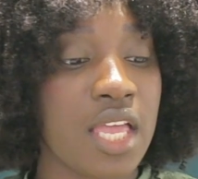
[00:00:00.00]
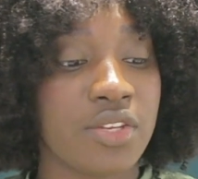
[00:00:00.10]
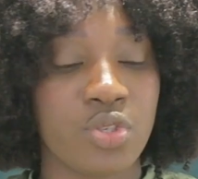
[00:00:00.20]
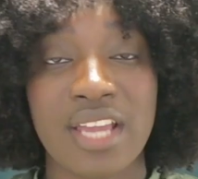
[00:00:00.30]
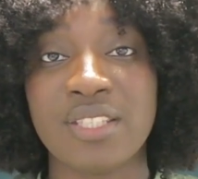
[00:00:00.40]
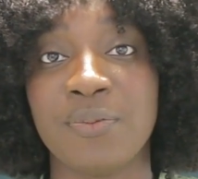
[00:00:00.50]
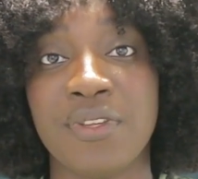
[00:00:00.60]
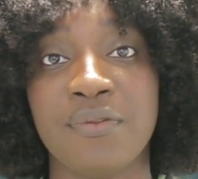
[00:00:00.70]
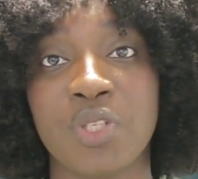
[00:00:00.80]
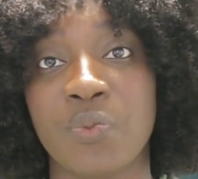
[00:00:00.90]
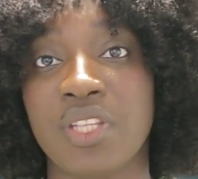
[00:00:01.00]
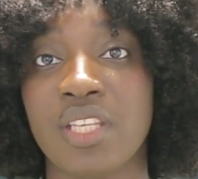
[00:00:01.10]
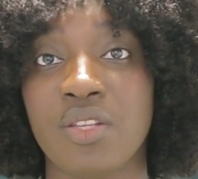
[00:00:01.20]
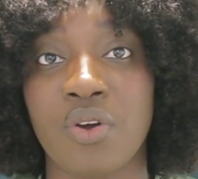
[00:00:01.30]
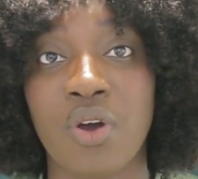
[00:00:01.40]
try to pivot
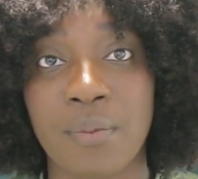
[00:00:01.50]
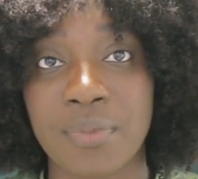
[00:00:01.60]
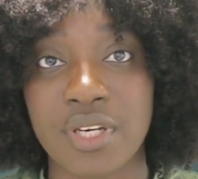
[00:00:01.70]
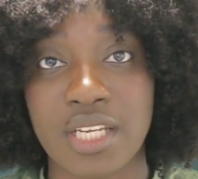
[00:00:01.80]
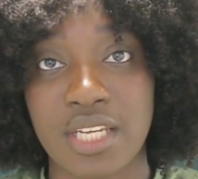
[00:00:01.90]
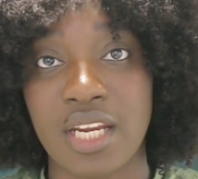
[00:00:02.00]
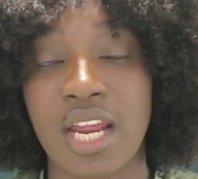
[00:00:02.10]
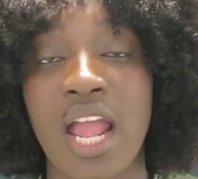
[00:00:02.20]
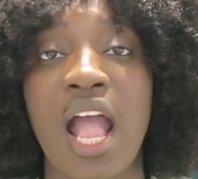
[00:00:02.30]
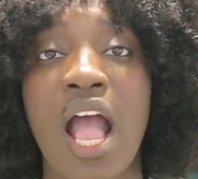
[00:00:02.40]
within your company.